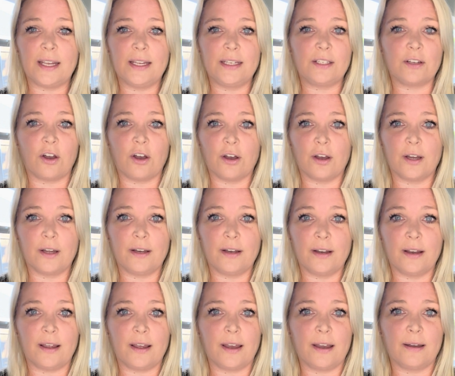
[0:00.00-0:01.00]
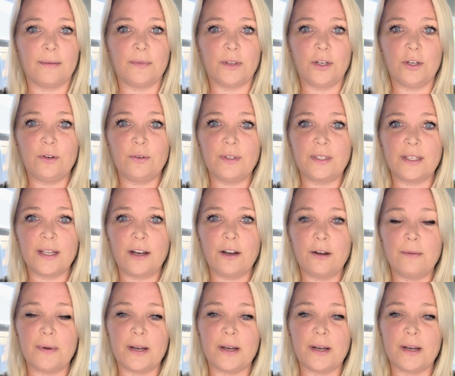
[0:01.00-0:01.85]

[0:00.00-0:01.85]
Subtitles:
is on the newsletter,